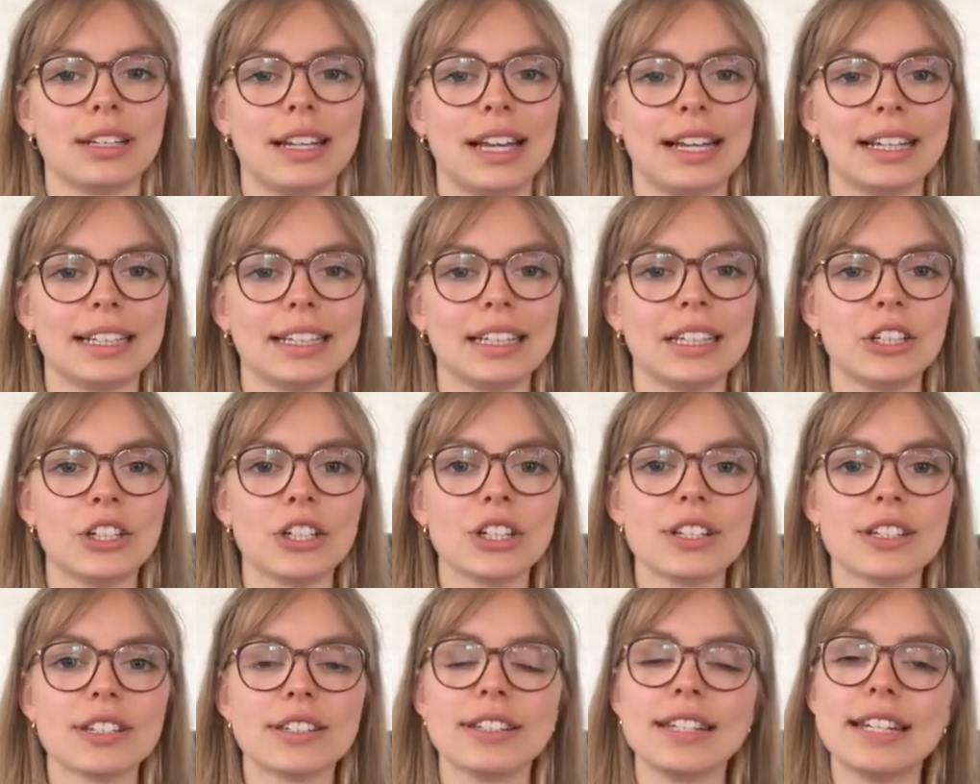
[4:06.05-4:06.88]
Like, it
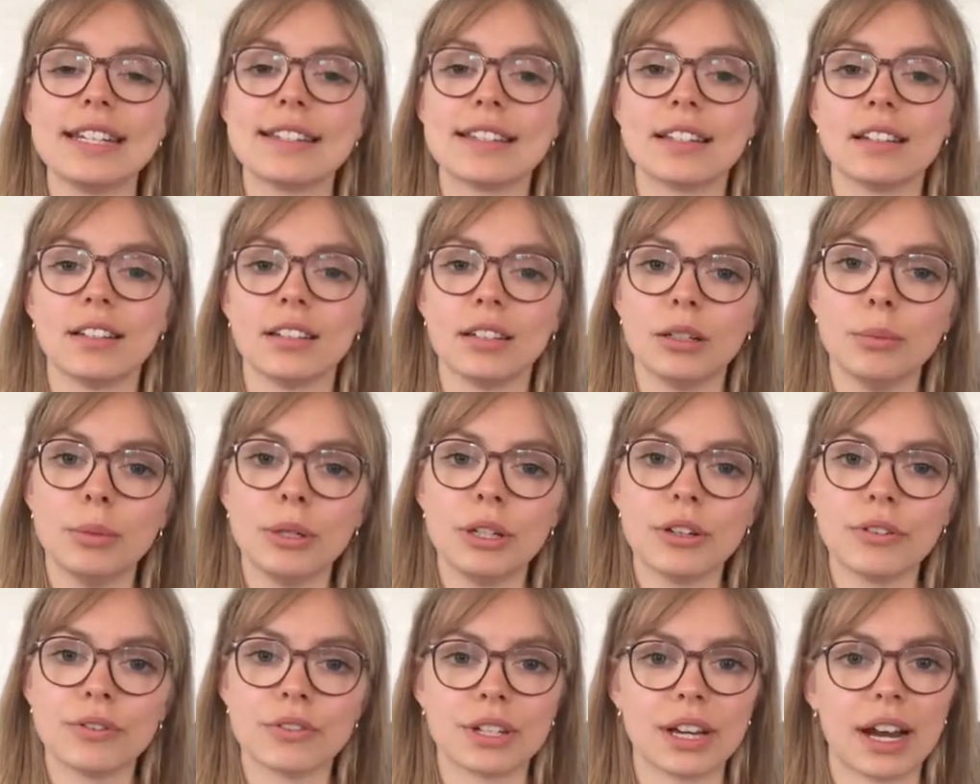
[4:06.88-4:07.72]
just needs a little bit
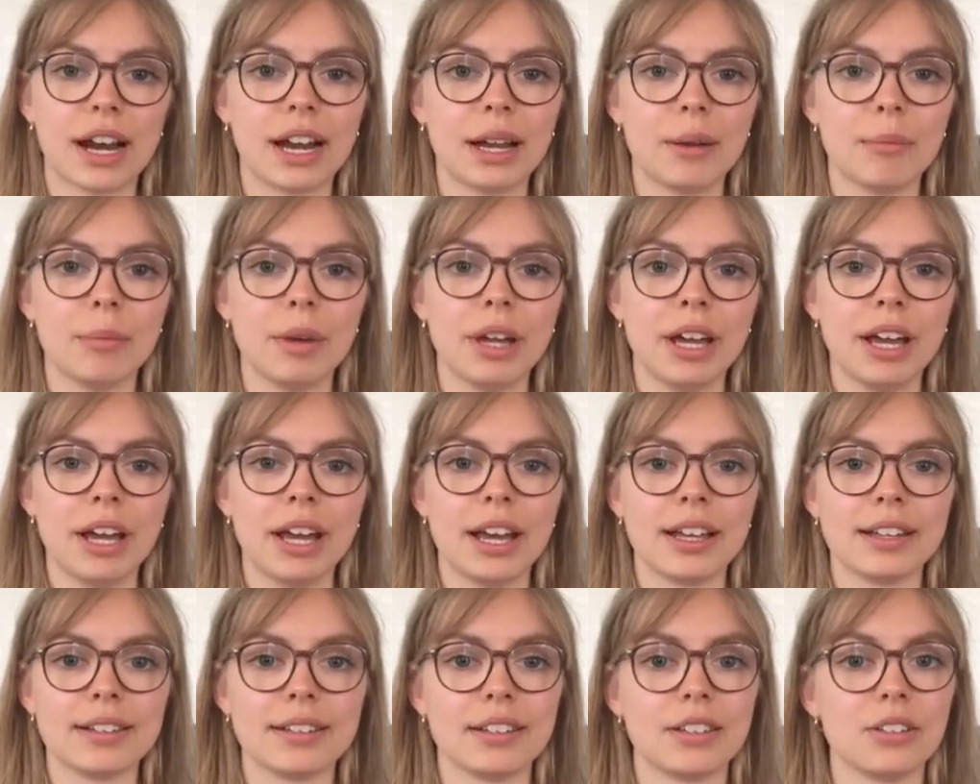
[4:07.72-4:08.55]
of time
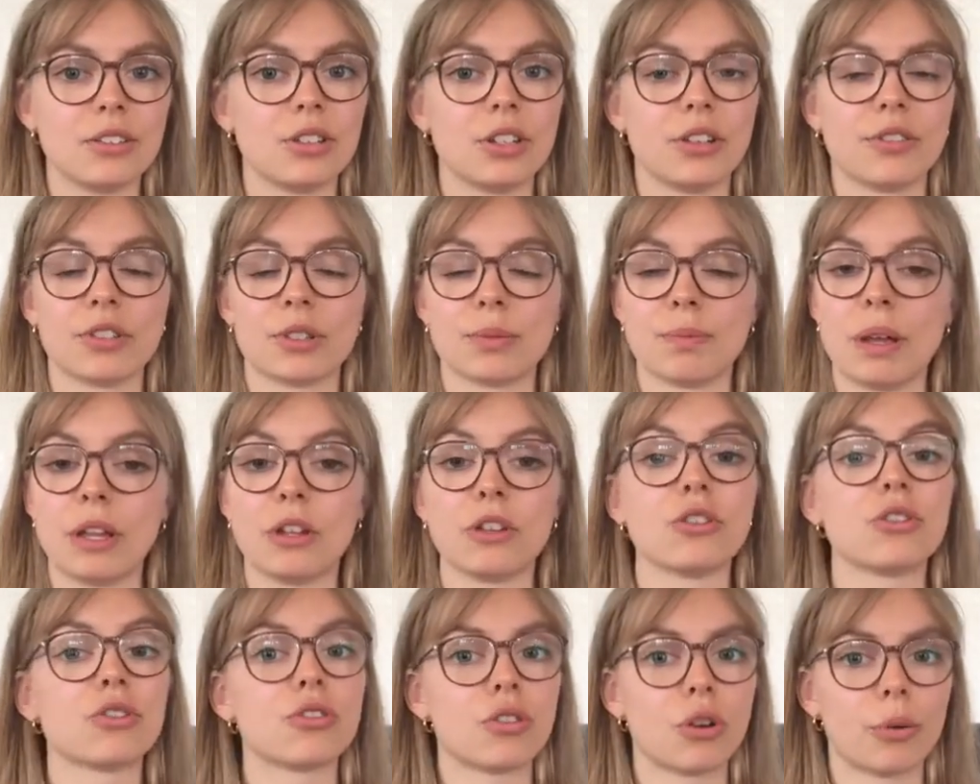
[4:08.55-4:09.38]
since you've
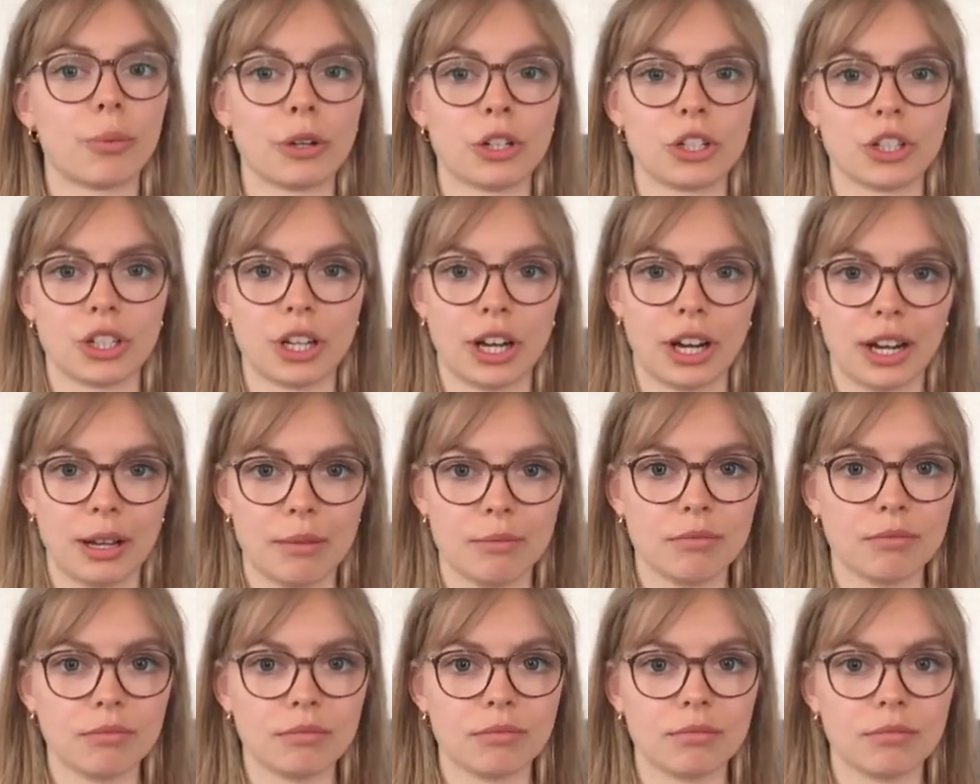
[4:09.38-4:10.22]
spent so much
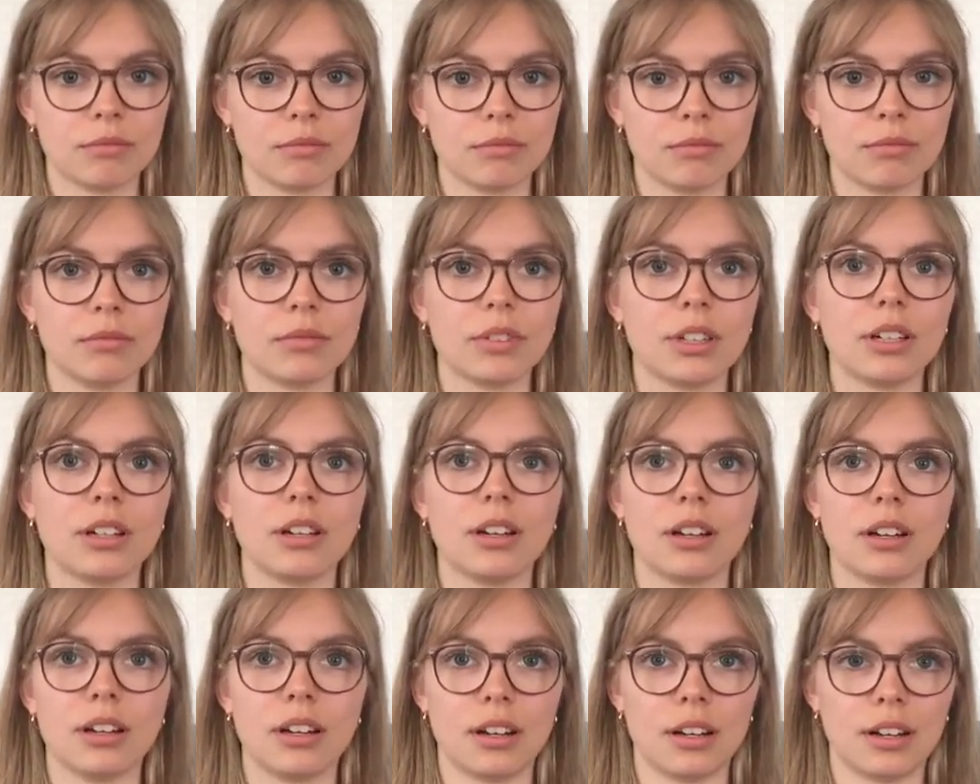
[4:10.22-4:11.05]
time
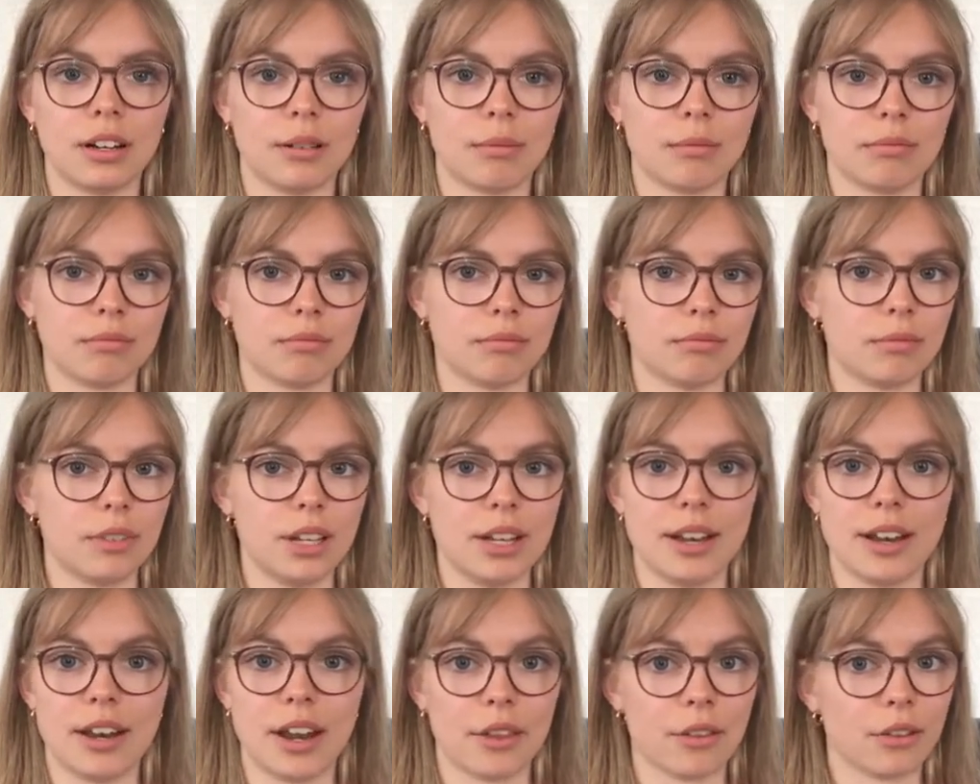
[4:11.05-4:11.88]
in
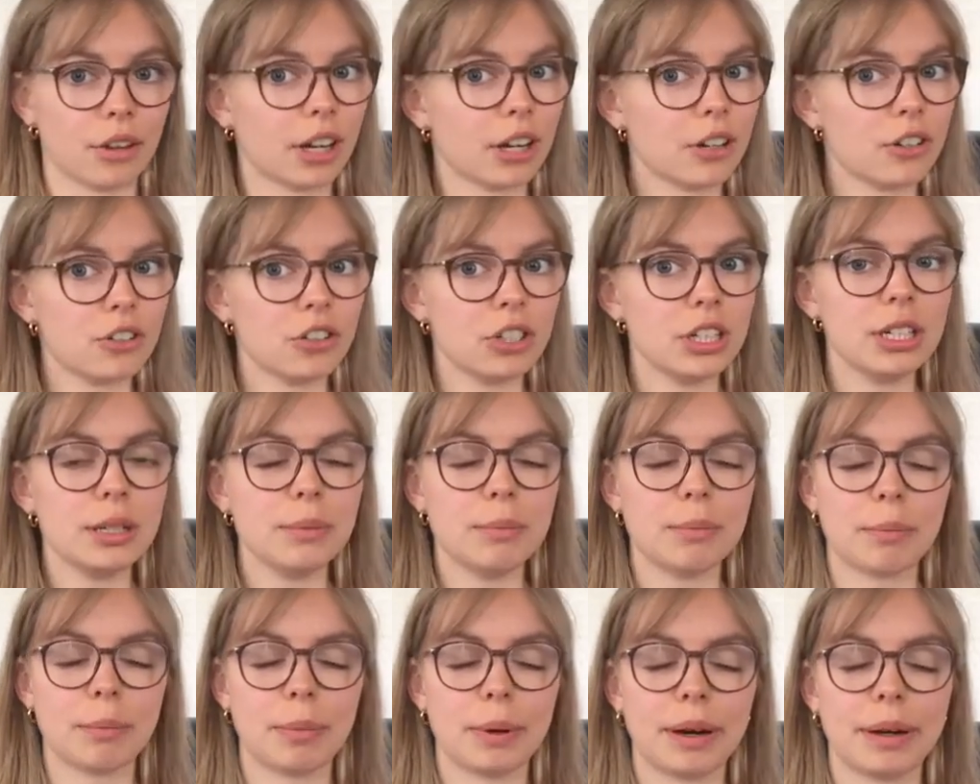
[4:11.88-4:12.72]
another
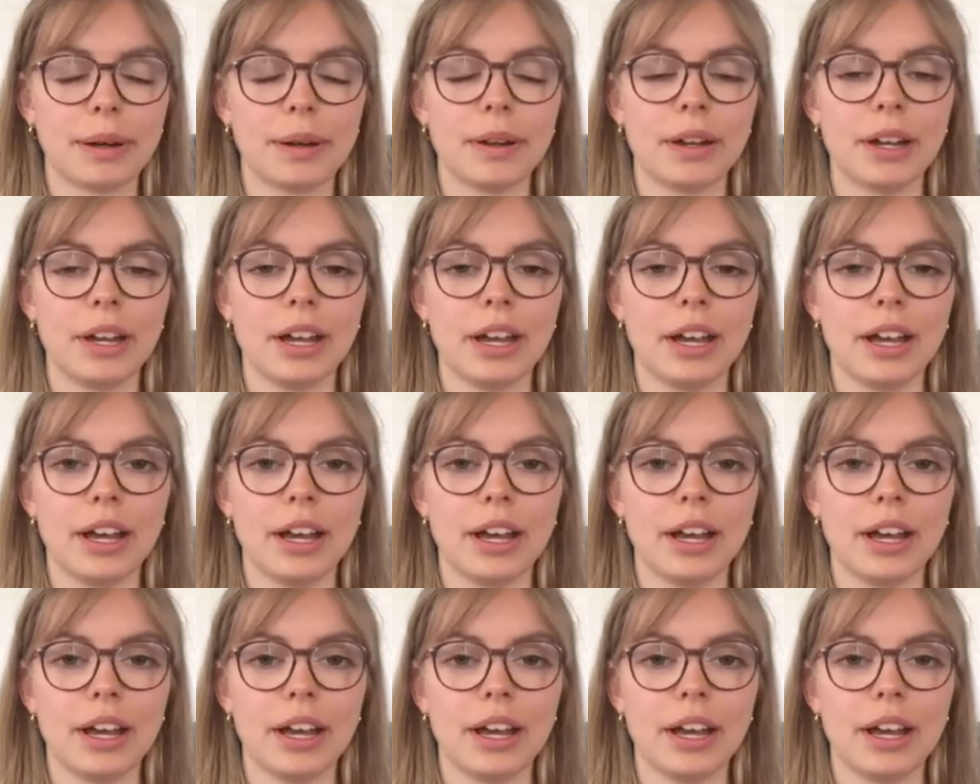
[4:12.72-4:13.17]
country. But